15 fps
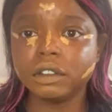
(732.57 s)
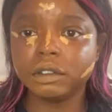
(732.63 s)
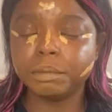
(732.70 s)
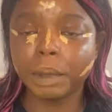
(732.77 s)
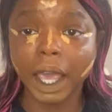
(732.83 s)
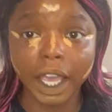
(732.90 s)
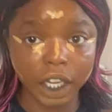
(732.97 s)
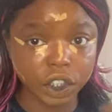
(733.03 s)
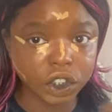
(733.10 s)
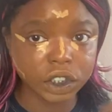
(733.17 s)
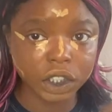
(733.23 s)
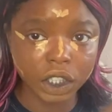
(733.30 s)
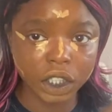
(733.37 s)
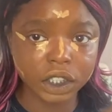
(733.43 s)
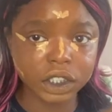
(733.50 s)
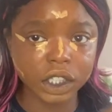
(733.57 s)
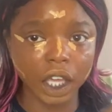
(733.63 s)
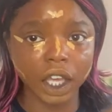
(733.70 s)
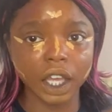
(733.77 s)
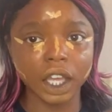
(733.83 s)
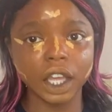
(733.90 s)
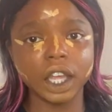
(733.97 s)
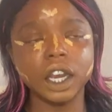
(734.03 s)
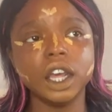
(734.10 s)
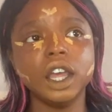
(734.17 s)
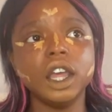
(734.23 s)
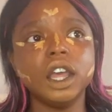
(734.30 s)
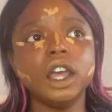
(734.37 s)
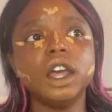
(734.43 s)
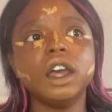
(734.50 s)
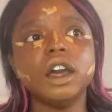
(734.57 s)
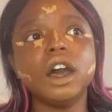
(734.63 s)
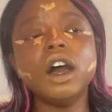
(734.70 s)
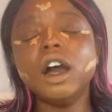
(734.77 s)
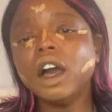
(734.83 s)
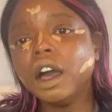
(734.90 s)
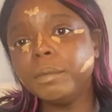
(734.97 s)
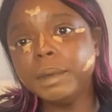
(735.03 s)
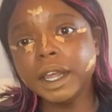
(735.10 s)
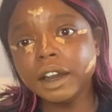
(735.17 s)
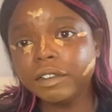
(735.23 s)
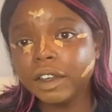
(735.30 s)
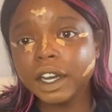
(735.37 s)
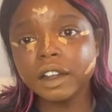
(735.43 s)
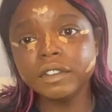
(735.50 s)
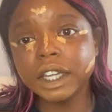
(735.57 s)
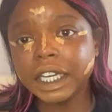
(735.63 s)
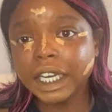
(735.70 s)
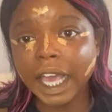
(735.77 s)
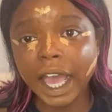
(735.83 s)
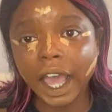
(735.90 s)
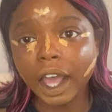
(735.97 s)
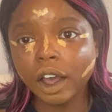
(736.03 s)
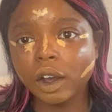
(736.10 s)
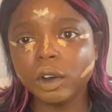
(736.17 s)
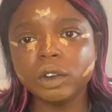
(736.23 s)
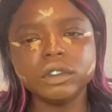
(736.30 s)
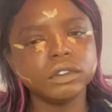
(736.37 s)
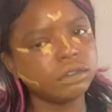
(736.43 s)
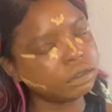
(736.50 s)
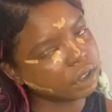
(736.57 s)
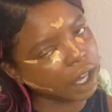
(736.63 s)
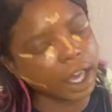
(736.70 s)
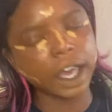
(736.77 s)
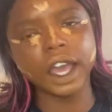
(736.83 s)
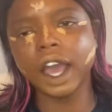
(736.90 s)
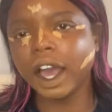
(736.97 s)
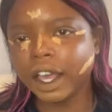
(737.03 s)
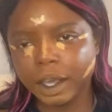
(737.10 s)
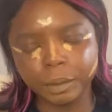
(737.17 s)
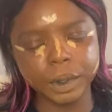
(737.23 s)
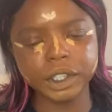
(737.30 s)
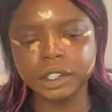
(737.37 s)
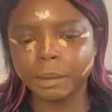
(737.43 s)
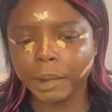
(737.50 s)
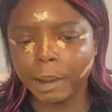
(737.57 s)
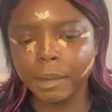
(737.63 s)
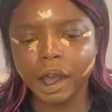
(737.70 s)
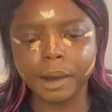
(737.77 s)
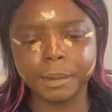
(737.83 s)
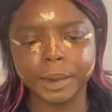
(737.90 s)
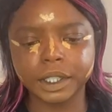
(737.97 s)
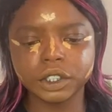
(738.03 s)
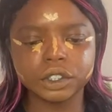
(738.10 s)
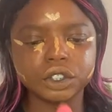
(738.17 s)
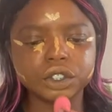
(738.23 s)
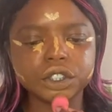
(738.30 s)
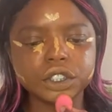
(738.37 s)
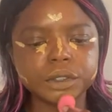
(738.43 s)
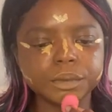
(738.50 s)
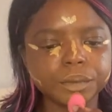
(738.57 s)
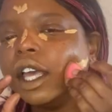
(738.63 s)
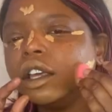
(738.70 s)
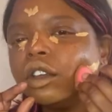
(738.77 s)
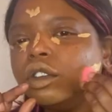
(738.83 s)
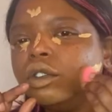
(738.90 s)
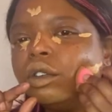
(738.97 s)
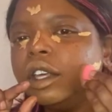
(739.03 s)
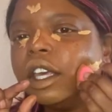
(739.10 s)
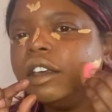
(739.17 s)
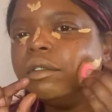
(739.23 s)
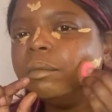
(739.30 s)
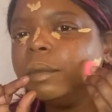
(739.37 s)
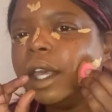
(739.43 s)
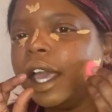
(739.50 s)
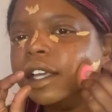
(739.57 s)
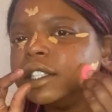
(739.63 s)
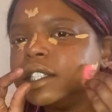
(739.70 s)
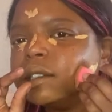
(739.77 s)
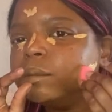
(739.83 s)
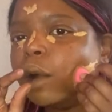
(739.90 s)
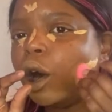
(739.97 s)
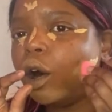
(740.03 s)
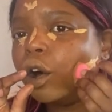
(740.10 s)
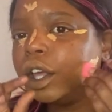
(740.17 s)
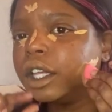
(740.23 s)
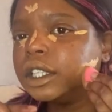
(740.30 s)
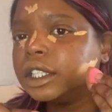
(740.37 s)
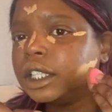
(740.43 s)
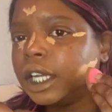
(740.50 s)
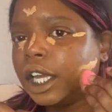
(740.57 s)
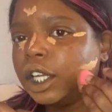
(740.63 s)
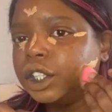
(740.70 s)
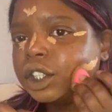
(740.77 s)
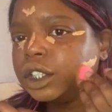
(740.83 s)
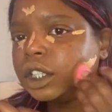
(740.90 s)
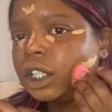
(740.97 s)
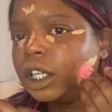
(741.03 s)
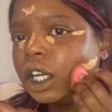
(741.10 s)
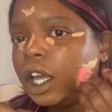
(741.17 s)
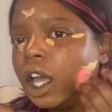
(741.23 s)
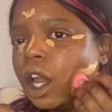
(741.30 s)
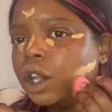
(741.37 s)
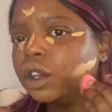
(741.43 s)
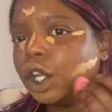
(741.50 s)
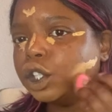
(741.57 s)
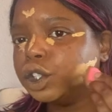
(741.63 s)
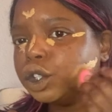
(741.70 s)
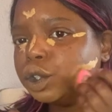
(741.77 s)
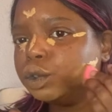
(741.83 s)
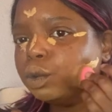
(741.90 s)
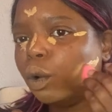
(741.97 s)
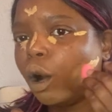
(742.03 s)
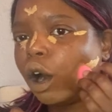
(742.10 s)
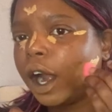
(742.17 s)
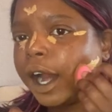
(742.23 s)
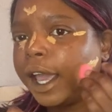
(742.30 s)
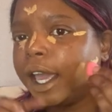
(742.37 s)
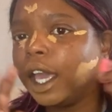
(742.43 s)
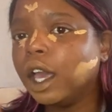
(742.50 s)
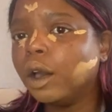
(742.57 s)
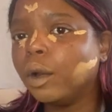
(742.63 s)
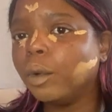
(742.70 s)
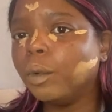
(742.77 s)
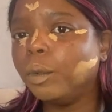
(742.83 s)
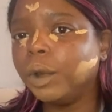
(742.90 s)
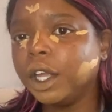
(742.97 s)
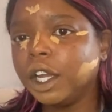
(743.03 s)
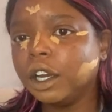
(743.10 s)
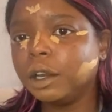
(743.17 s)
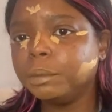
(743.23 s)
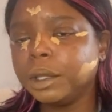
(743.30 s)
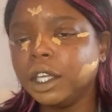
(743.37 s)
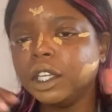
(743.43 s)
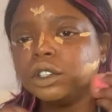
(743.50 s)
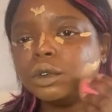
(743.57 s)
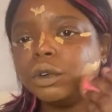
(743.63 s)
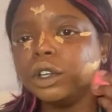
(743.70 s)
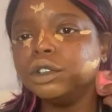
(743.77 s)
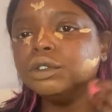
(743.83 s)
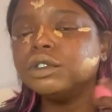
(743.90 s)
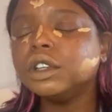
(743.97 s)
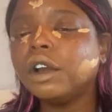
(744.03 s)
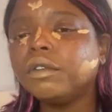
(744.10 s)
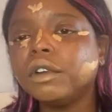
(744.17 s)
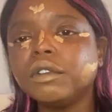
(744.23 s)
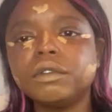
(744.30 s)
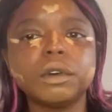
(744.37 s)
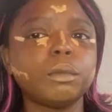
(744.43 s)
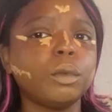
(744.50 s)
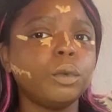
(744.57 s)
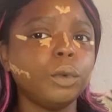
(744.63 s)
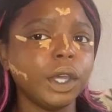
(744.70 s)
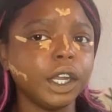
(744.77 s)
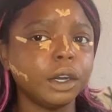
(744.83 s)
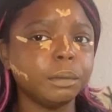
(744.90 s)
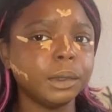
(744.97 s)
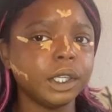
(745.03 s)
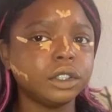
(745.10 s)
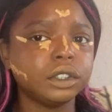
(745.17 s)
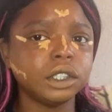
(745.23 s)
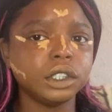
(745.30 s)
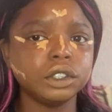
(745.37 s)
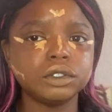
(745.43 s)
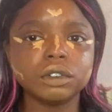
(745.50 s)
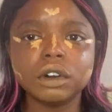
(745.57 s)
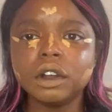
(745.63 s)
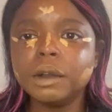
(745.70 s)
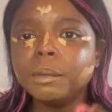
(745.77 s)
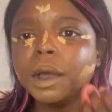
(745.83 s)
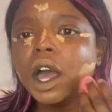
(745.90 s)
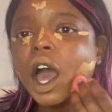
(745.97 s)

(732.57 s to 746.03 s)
patience and benefit of the doubt, it went to my mom and my sister. You give me a small inclination that you are a weird bitch or you suffer from weird bitch syndrome,